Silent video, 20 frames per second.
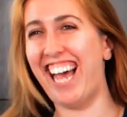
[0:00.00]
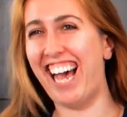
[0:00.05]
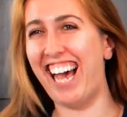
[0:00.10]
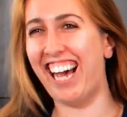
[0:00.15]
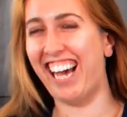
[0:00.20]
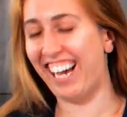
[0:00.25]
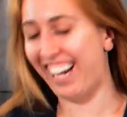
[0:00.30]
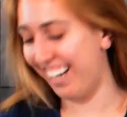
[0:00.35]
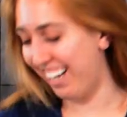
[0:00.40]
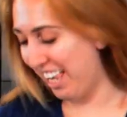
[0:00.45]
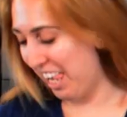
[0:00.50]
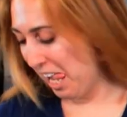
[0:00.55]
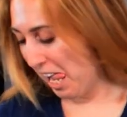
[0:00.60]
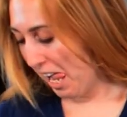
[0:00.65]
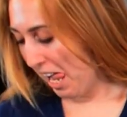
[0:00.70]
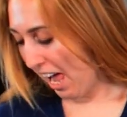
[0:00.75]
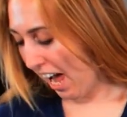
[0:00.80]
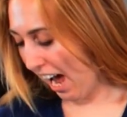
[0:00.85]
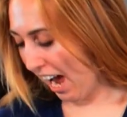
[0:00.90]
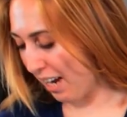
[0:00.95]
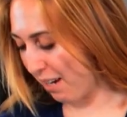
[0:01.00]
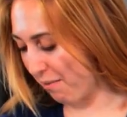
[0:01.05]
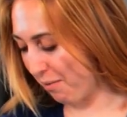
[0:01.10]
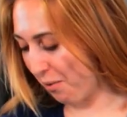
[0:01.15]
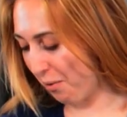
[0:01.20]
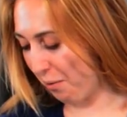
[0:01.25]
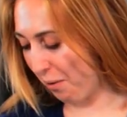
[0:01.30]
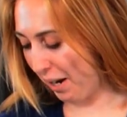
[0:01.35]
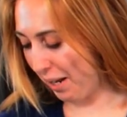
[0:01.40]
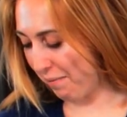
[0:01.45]
I am
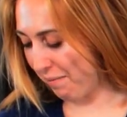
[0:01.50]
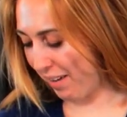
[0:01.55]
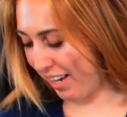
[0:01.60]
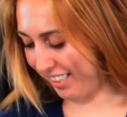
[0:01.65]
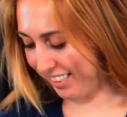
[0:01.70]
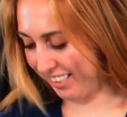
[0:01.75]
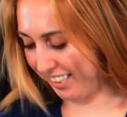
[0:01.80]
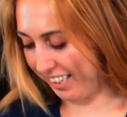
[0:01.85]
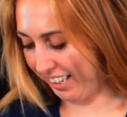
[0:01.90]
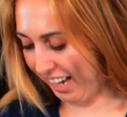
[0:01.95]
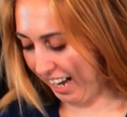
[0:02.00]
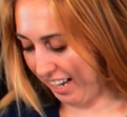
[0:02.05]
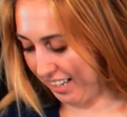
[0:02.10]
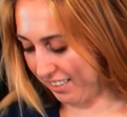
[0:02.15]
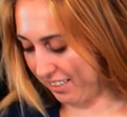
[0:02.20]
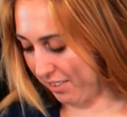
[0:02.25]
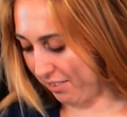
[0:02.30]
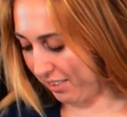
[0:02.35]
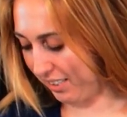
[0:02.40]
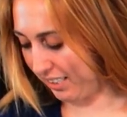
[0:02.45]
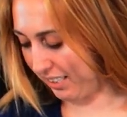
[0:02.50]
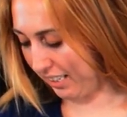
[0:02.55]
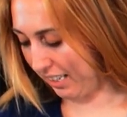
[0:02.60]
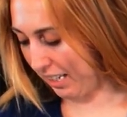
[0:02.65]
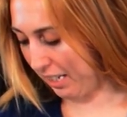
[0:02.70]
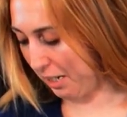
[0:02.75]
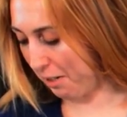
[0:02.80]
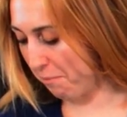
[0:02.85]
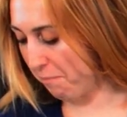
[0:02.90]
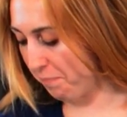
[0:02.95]
quite messy, as you
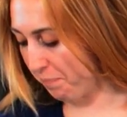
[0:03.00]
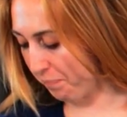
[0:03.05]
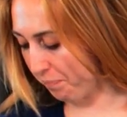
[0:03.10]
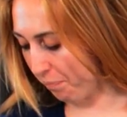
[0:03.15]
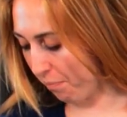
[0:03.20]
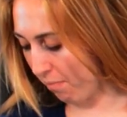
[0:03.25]
see.